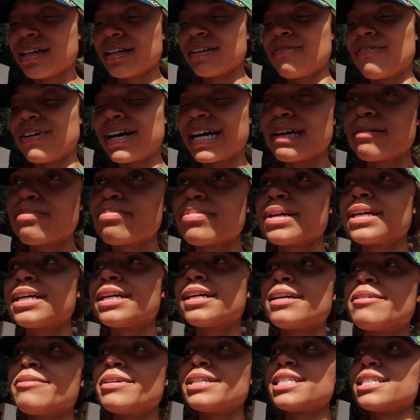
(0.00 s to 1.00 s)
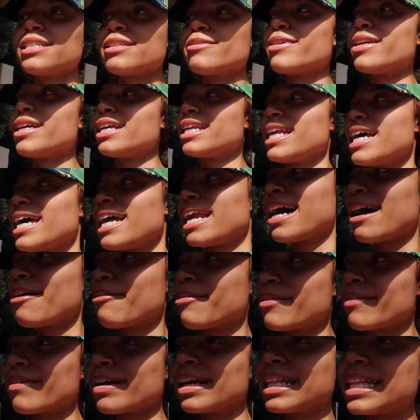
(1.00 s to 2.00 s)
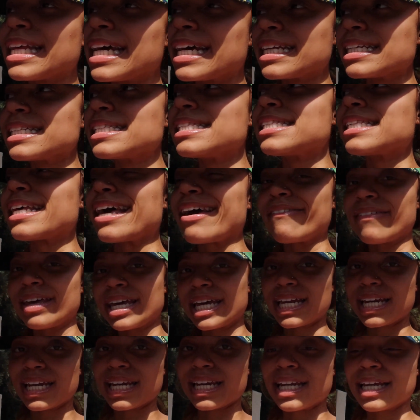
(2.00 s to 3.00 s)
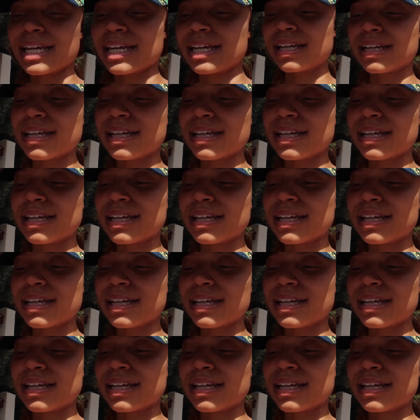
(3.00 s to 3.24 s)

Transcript: The Viper, we just went on that. I would rate that a 7.